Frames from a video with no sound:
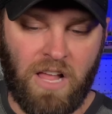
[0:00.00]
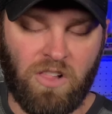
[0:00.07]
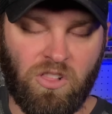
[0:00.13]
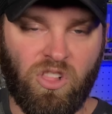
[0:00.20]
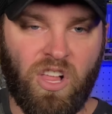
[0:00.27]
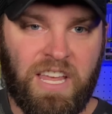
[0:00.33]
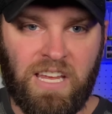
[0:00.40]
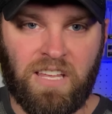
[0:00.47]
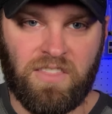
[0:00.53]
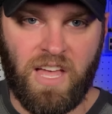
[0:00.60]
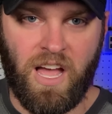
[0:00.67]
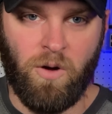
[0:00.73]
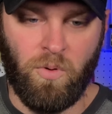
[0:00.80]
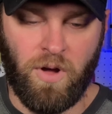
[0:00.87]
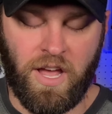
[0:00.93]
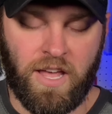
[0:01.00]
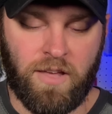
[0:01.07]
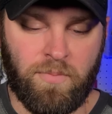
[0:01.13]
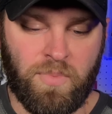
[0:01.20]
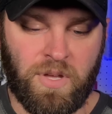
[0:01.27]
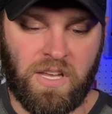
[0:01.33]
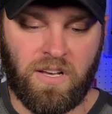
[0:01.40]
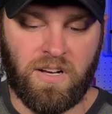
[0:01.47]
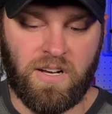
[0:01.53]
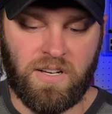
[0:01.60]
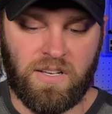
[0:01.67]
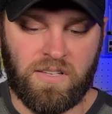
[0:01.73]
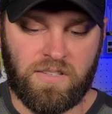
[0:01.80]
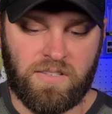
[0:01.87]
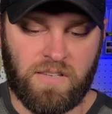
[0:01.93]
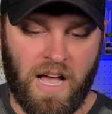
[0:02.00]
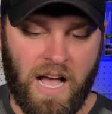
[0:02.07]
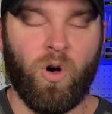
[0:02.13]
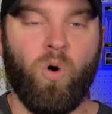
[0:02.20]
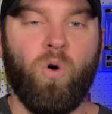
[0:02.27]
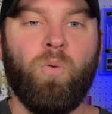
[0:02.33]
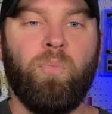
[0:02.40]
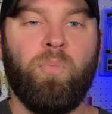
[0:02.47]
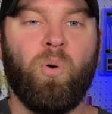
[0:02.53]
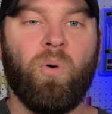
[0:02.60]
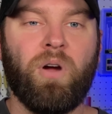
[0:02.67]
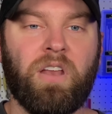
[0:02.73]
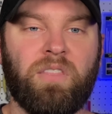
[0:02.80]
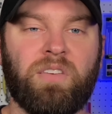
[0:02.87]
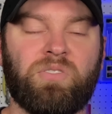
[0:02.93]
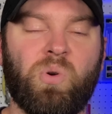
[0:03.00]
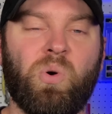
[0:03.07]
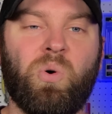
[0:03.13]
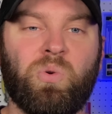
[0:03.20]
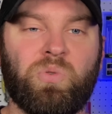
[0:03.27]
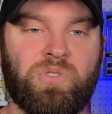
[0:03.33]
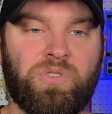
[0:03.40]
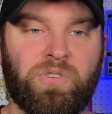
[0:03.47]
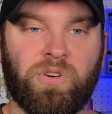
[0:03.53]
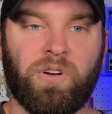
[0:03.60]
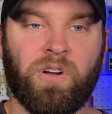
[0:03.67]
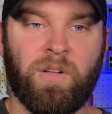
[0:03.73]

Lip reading: I like it that way because the whole point of this holster,